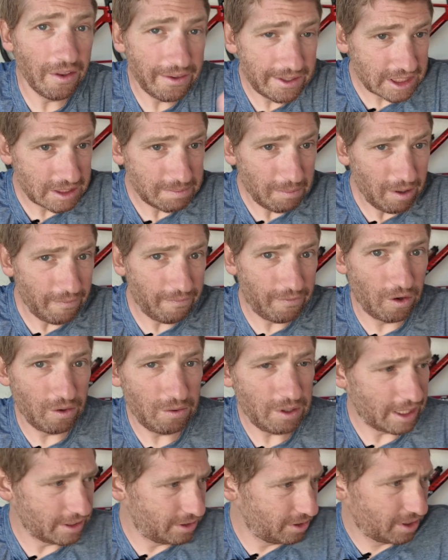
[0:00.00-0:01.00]
On the
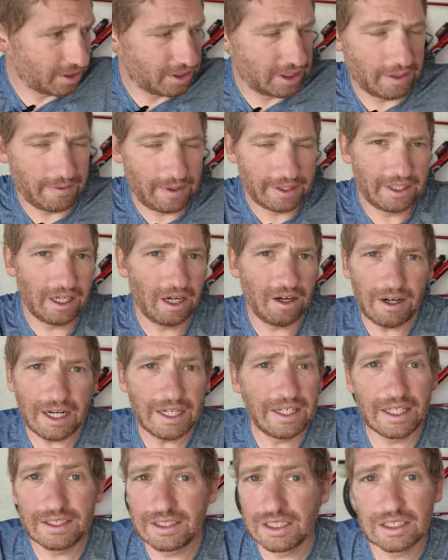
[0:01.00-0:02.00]
smartphone, as you can see right there, it
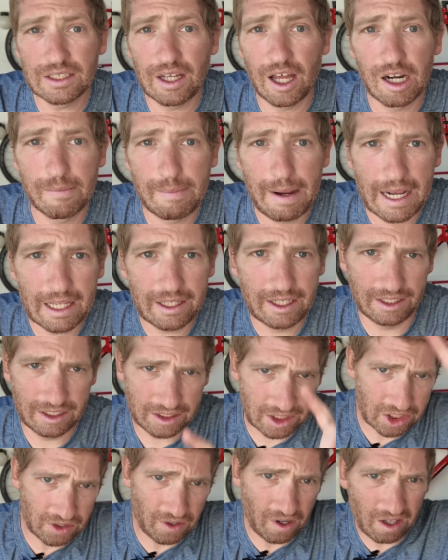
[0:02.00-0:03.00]
does this automatically. You
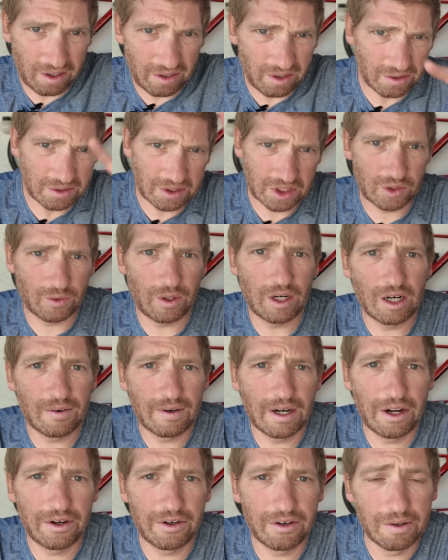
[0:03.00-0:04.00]
just draw a little square
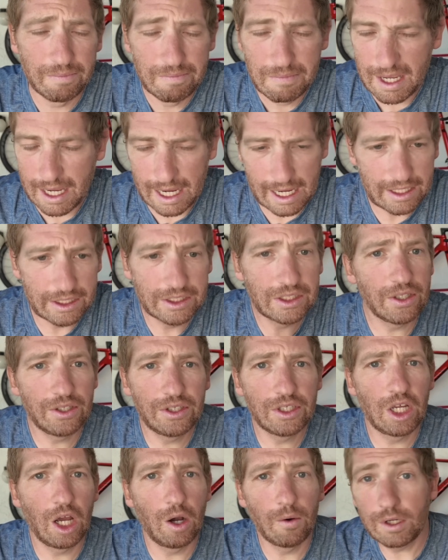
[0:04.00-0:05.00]
around her and it's good
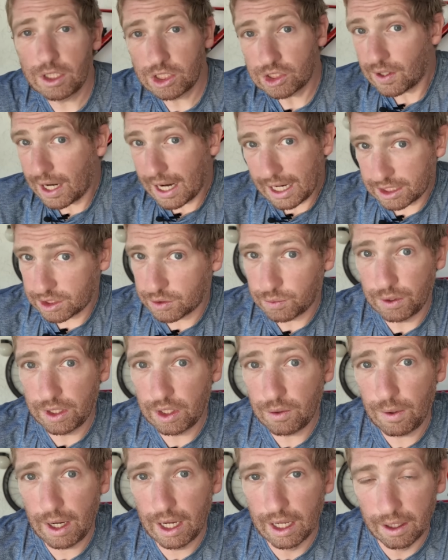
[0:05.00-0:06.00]
to go and it tracks
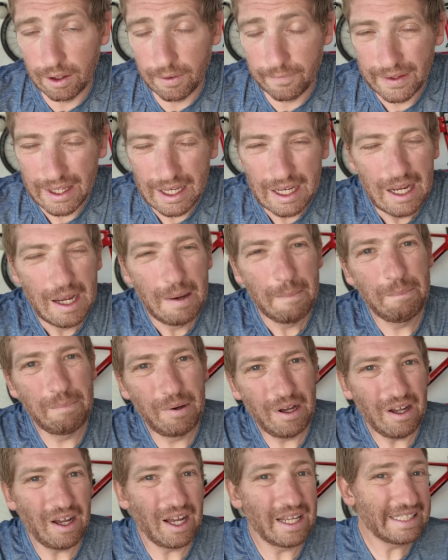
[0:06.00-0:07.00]
really well.
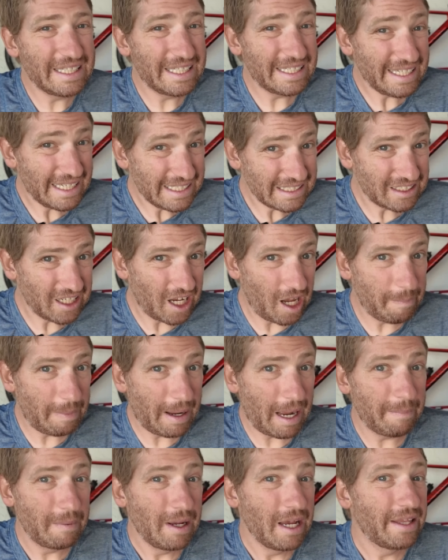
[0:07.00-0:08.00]
But on the desktop
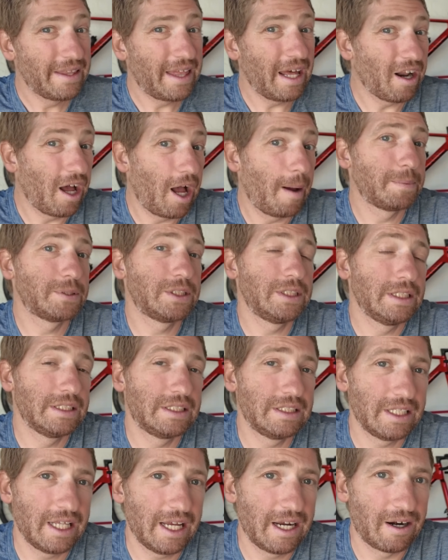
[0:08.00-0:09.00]
app, that option
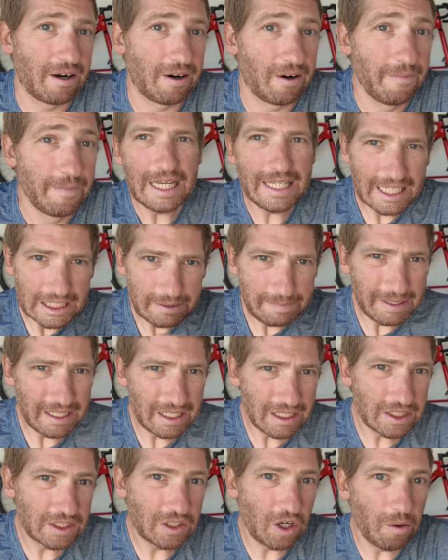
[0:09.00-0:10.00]
isn't there. And that's
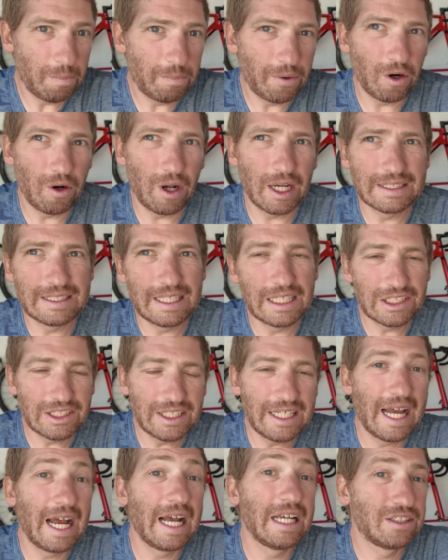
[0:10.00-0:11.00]
because GoPro
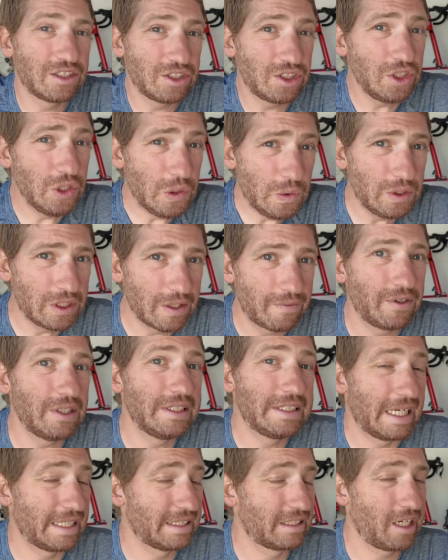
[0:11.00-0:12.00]
essentially has two
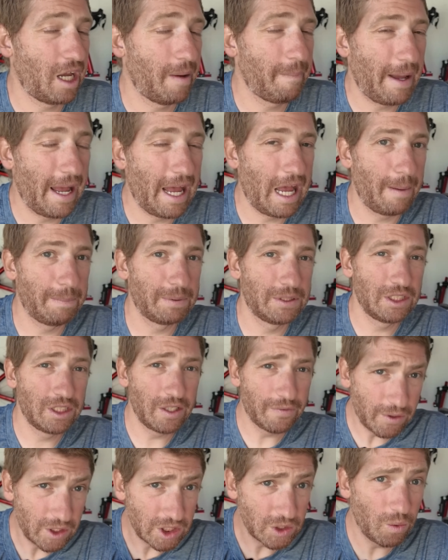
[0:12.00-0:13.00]
different desktop apps. The
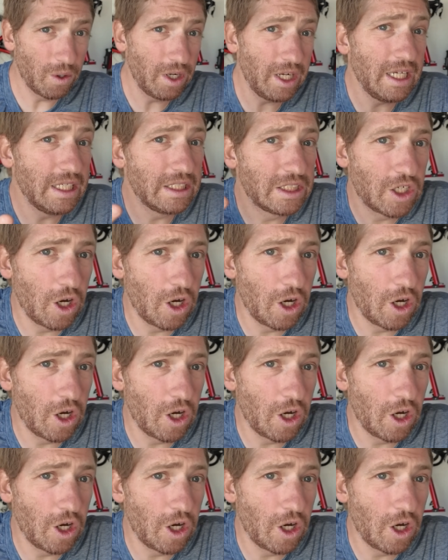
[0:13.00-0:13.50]
first one is